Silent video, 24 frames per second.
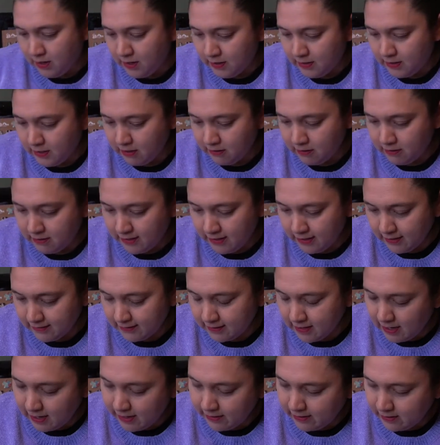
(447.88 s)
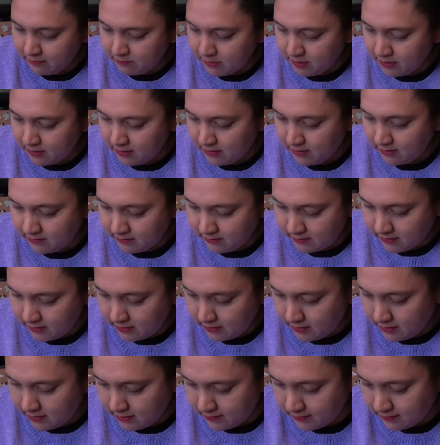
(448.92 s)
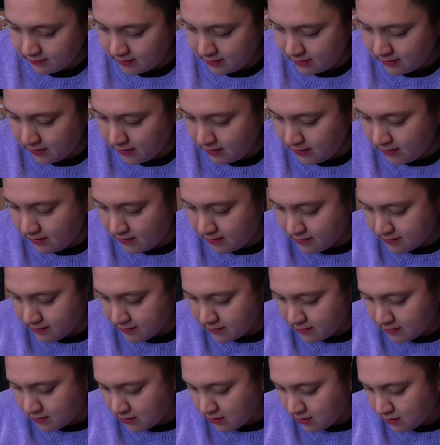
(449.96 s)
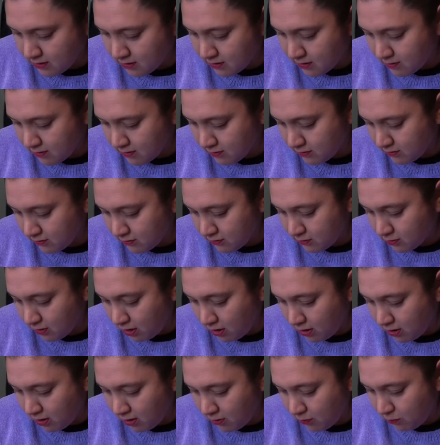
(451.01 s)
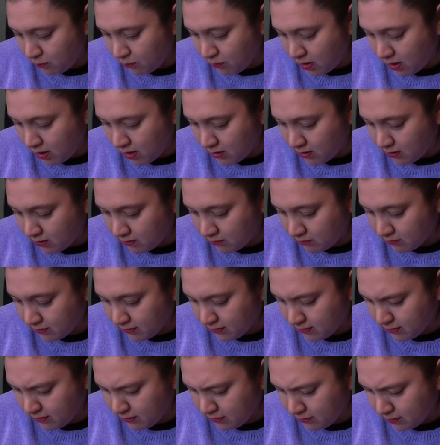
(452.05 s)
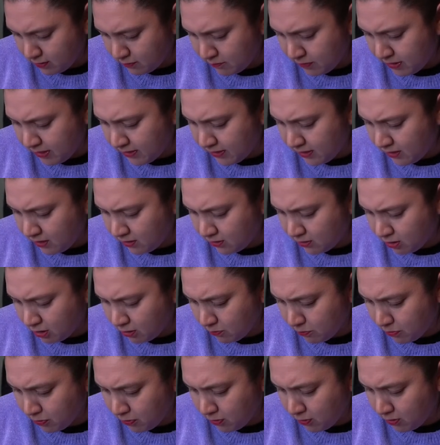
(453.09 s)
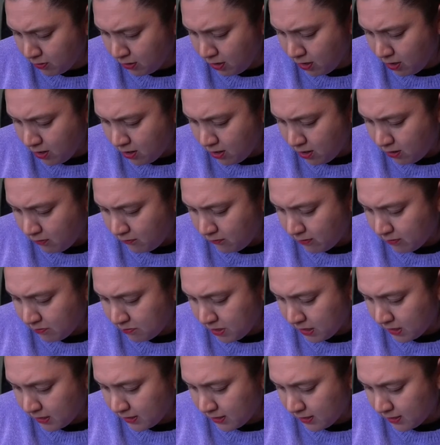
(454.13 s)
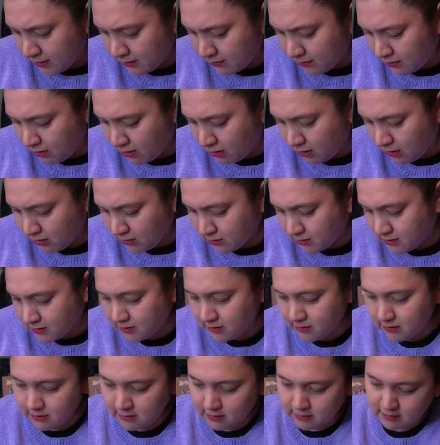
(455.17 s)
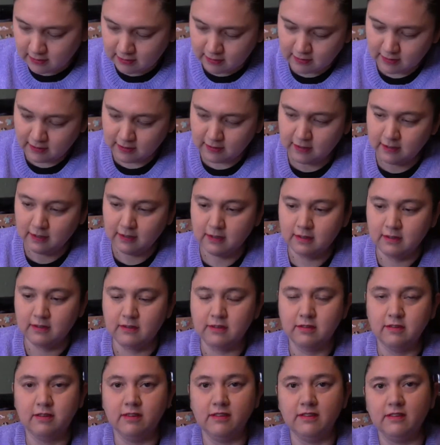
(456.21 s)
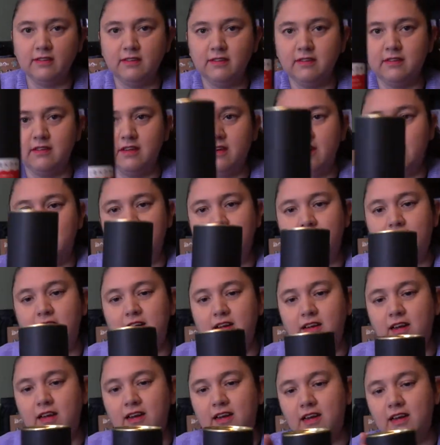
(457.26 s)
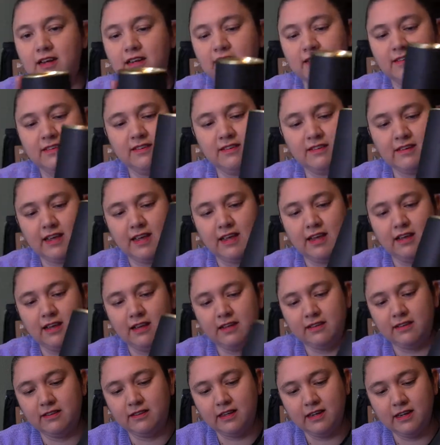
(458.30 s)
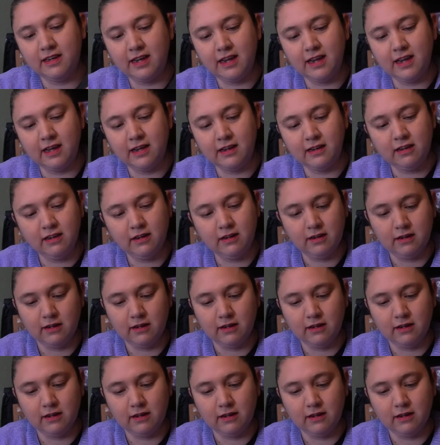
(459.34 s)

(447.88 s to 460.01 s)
Now the next item is, it says, a mini dartboard with magnetic darts. So this is the, I like this tin can.